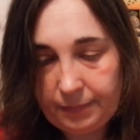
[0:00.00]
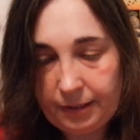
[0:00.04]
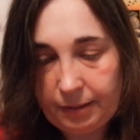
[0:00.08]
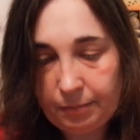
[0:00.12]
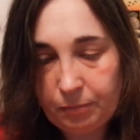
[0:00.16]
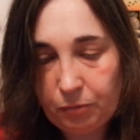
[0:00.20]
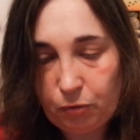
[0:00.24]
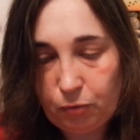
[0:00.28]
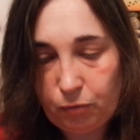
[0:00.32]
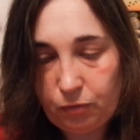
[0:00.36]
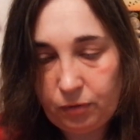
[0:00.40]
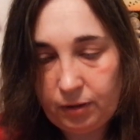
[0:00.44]

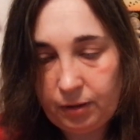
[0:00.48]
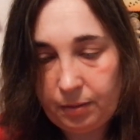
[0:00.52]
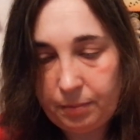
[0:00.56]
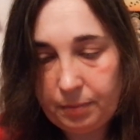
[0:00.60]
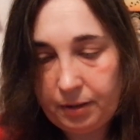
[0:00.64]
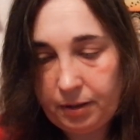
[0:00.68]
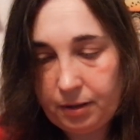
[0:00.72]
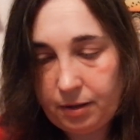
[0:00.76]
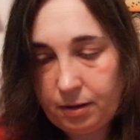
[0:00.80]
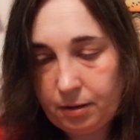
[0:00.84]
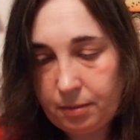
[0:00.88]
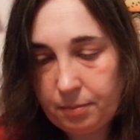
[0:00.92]
I'm using
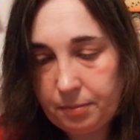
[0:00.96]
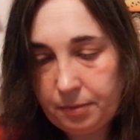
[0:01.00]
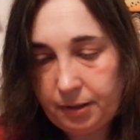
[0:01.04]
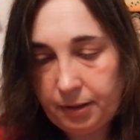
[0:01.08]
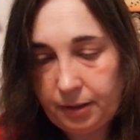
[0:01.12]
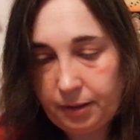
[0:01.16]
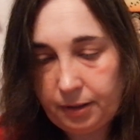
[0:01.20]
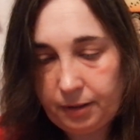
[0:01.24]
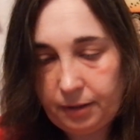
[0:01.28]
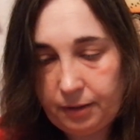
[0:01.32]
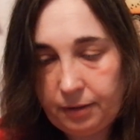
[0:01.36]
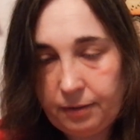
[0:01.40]
my
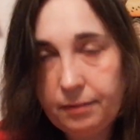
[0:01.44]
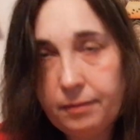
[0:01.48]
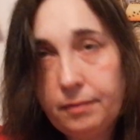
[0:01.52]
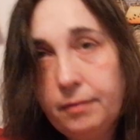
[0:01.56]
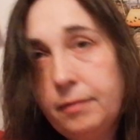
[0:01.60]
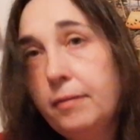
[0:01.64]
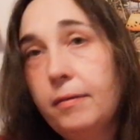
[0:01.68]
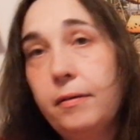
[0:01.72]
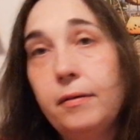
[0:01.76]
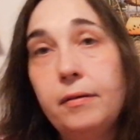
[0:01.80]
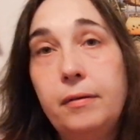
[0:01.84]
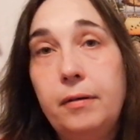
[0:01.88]
Omnic,
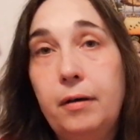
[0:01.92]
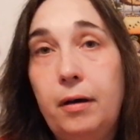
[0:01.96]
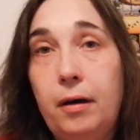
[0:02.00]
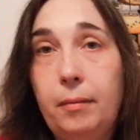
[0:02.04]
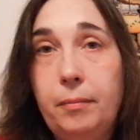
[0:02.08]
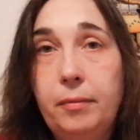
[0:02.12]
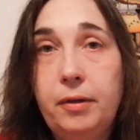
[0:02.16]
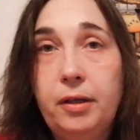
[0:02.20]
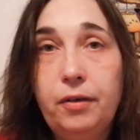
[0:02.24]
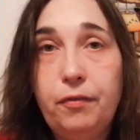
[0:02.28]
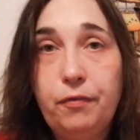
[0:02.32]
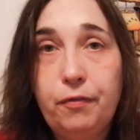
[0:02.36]

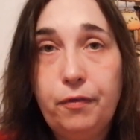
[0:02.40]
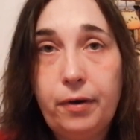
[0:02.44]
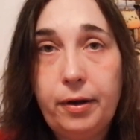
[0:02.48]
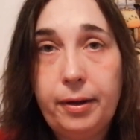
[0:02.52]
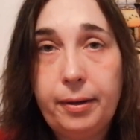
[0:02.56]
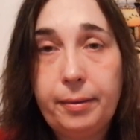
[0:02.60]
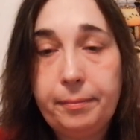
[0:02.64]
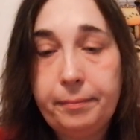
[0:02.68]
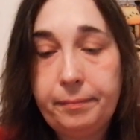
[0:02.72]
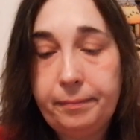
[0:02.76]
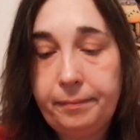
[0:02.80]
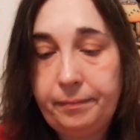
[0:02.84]
Omnic
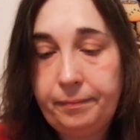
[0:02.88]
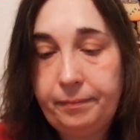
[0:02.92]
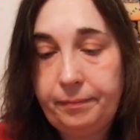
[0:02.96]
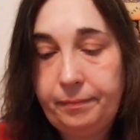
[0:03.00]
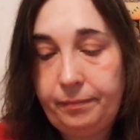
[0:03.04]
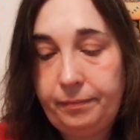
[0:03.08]
frame,